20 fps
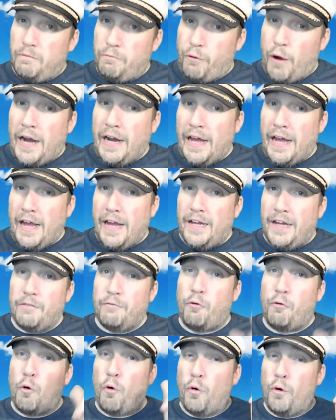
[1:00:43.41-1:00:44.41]
Friday
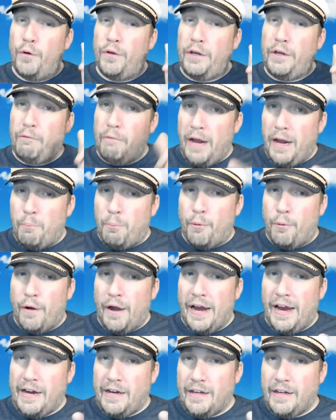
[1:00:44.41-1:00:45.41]
for the Raid
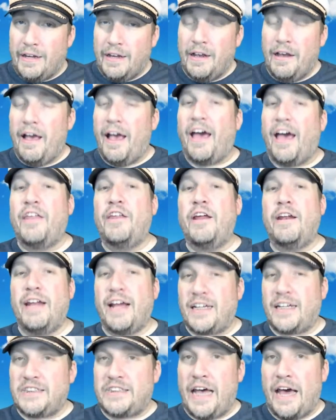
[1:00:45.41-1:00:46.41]
Parade, and then
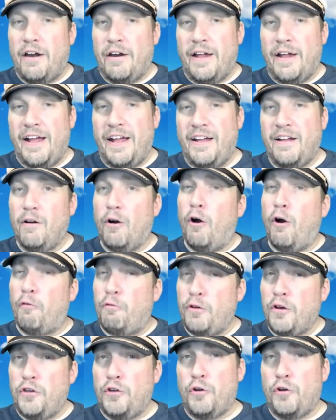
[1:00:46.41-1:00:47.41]
next Saturday,
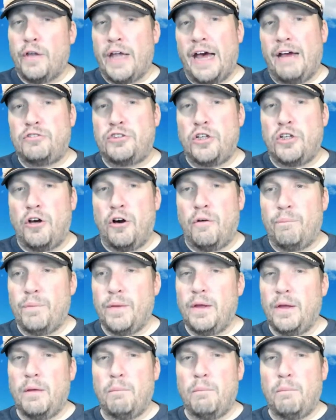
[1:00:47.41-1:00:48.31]
hopefully I'll do a live show.